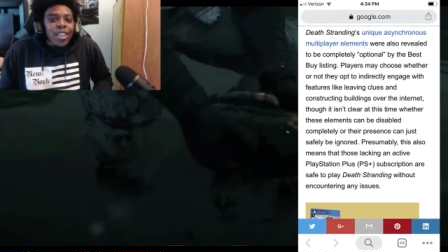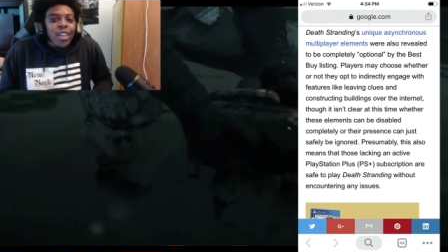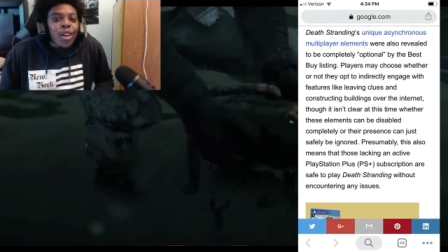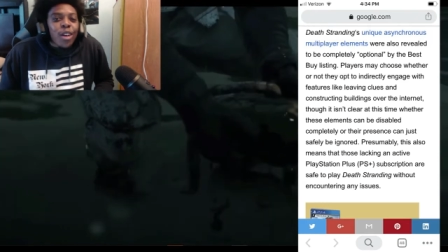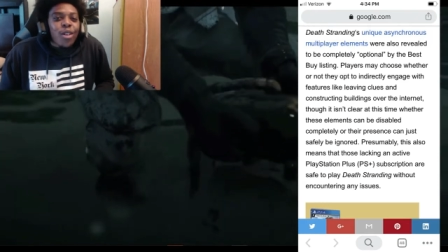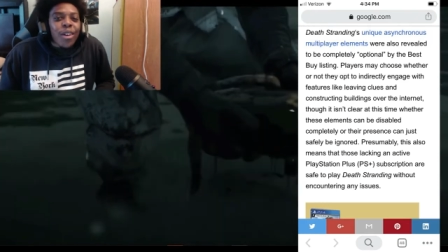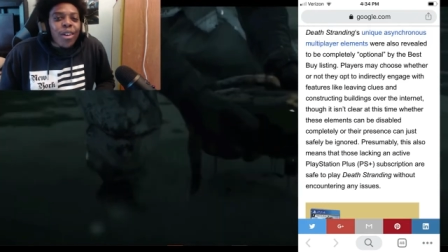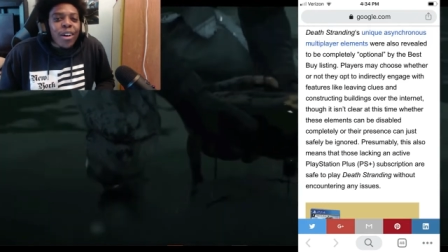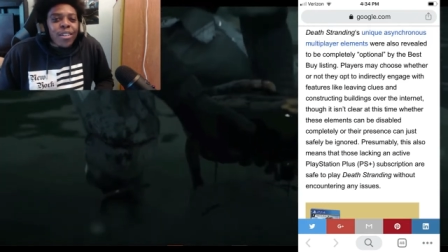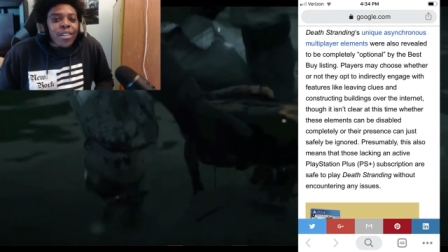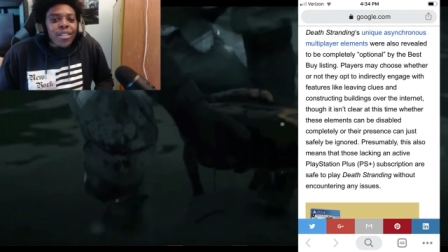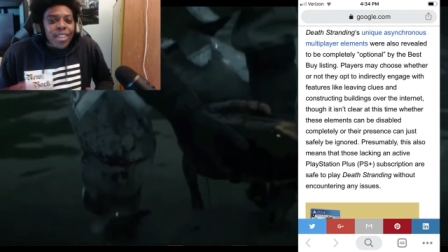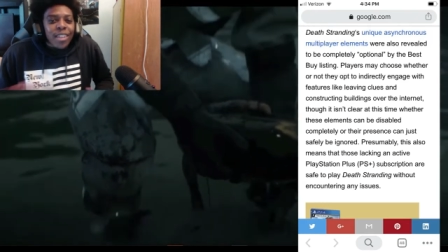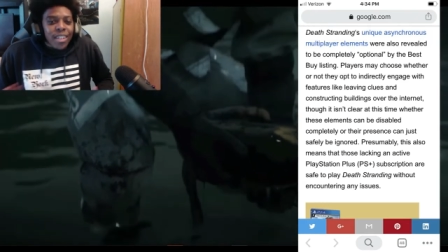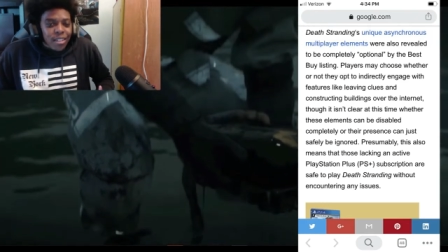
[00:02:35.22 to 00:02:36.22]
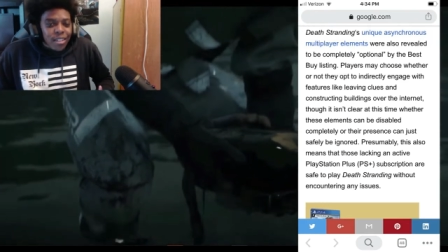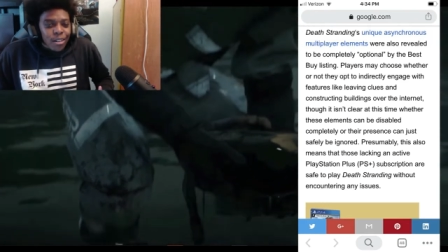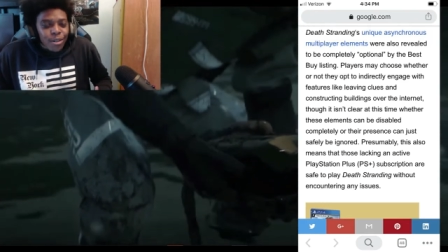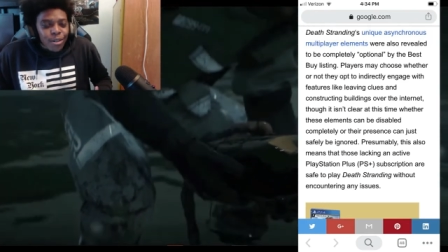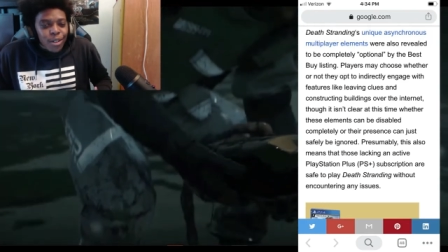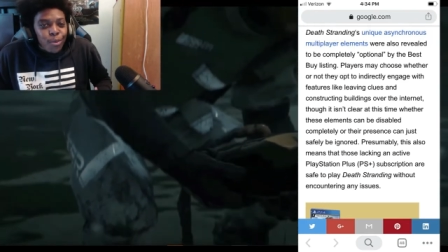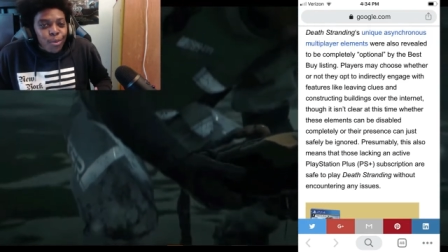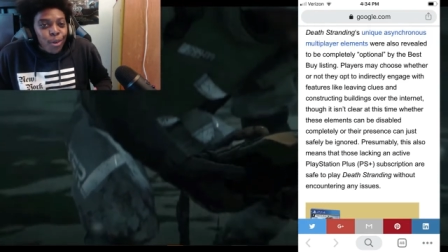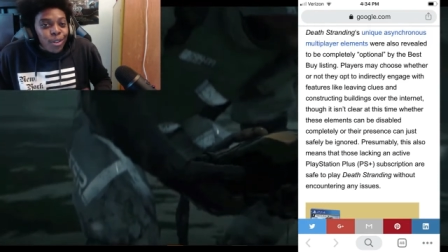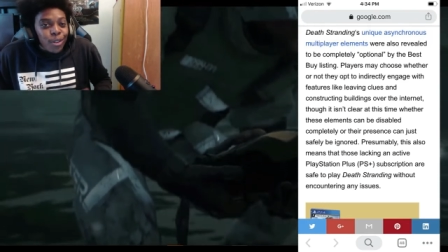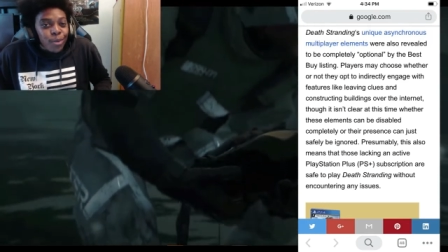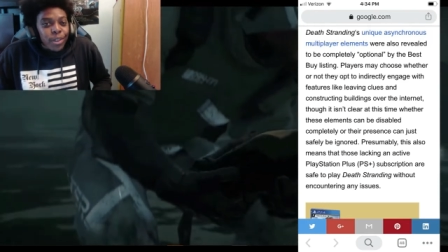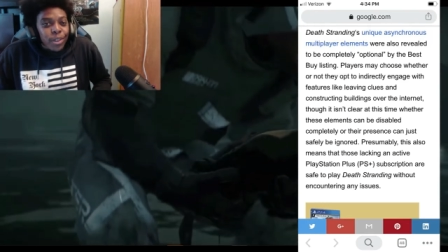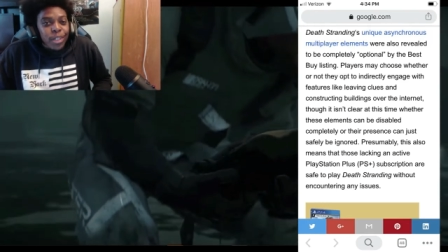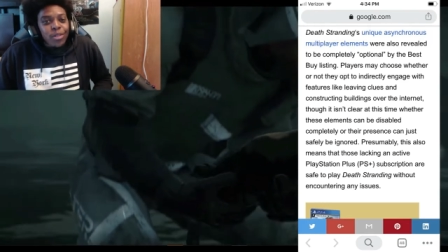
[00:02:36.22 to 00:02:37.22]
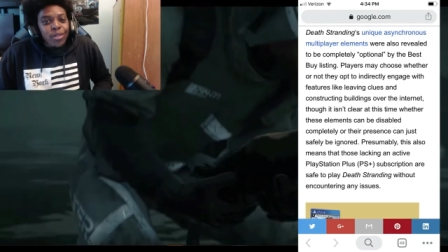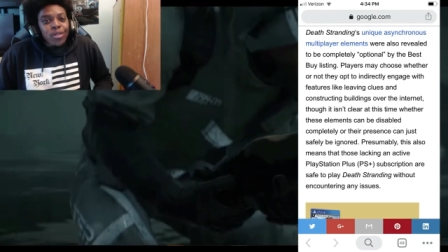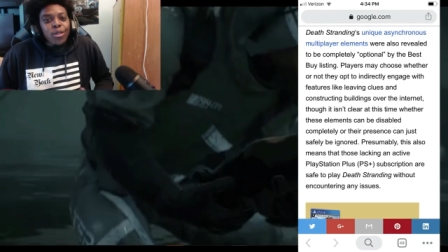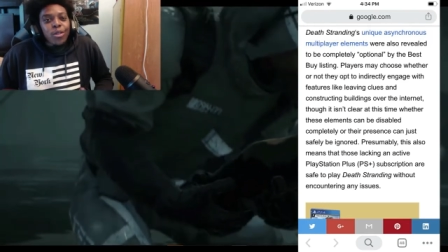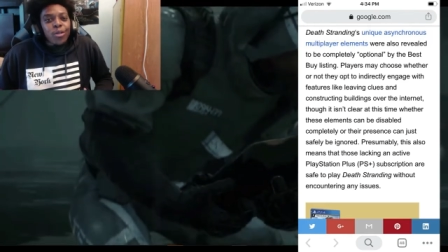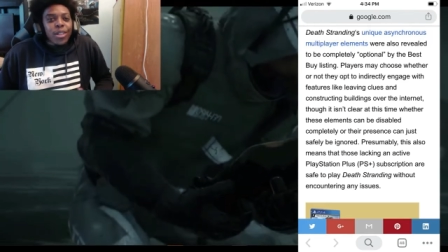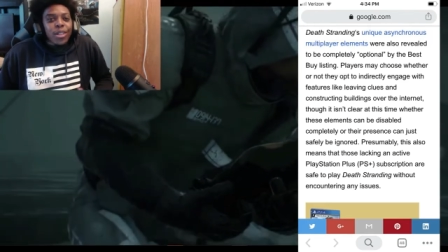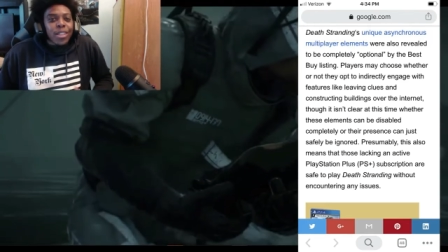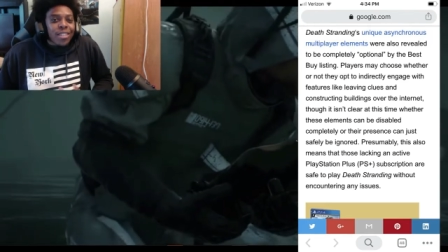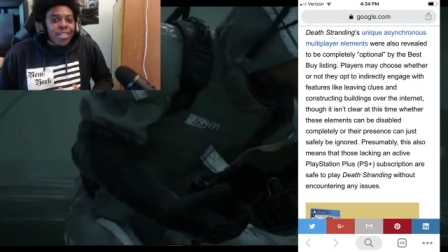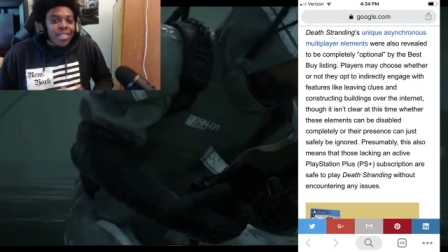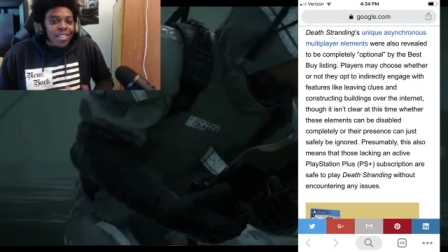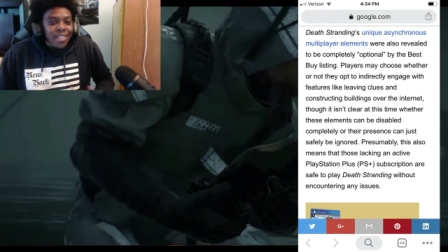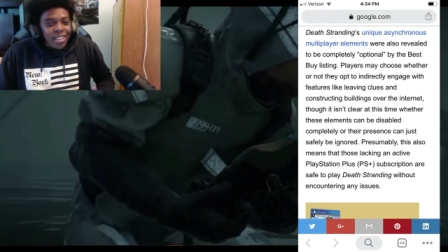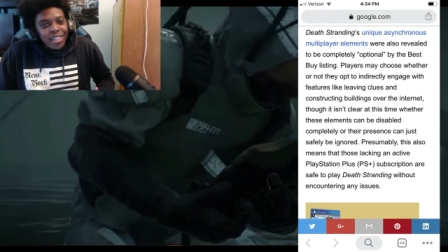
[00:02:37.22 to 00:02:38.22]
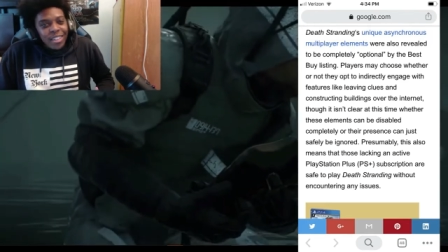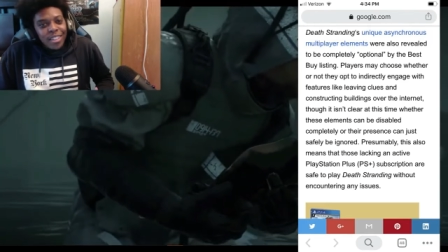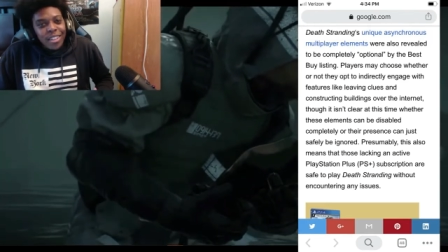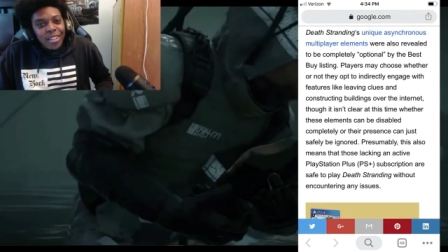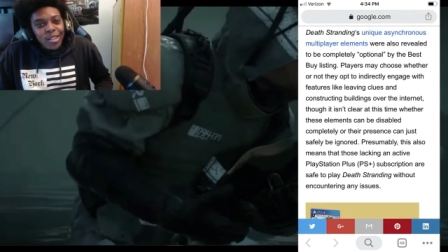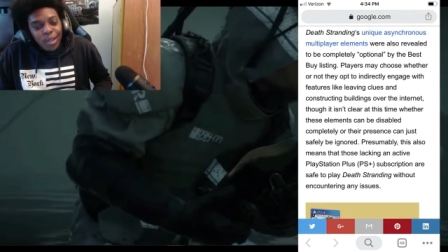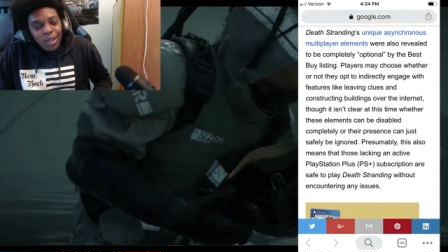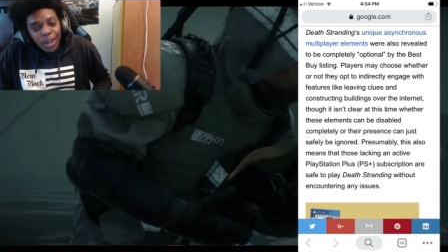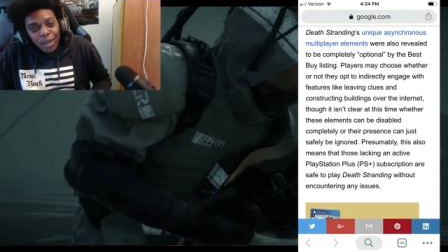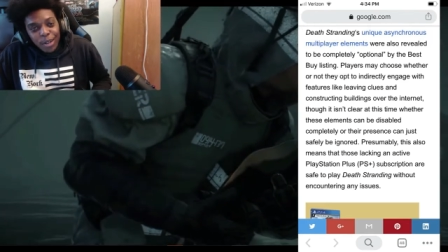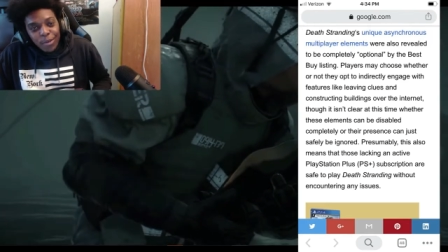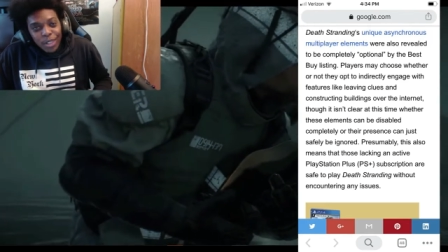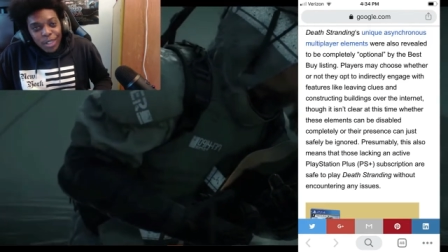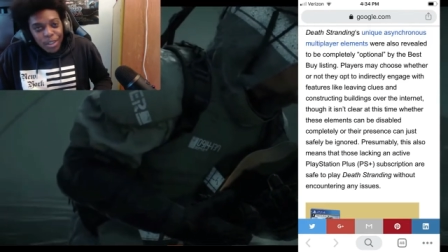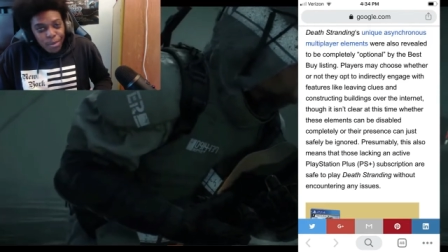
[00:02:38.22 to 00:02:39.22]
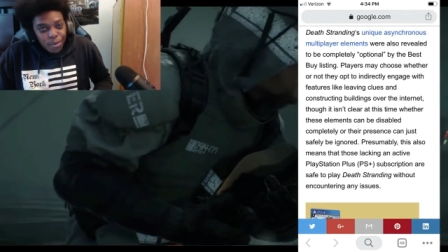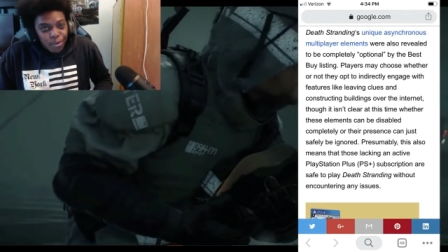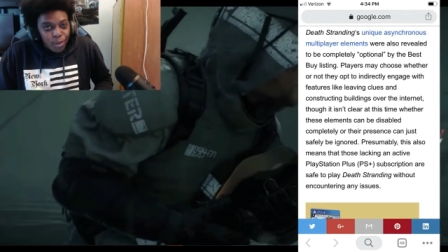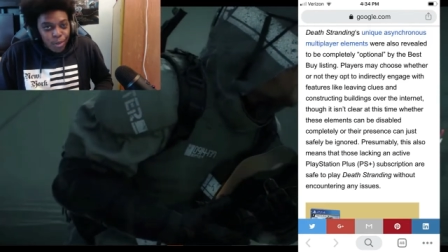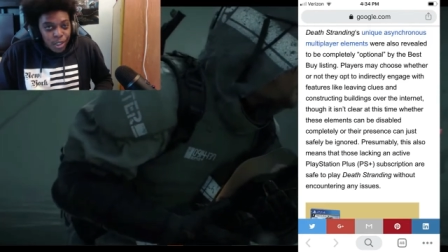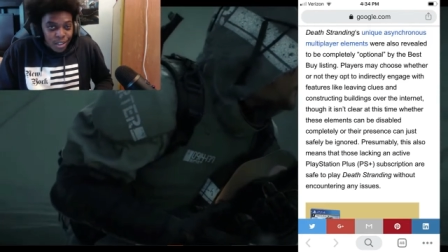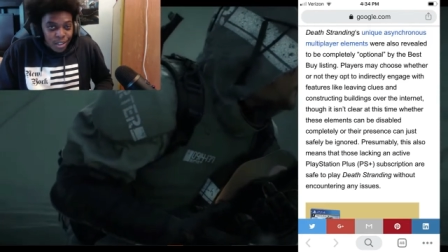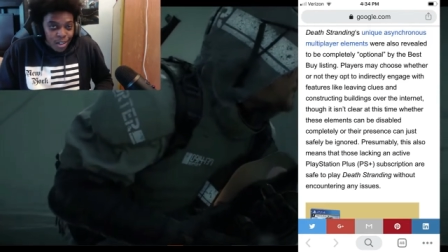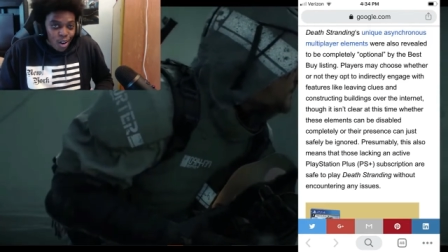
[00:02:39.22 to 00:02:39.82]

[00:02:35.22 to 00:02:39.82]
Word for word: y'all know how it's asynchronous multiplayer, so it's it's integrated with the with the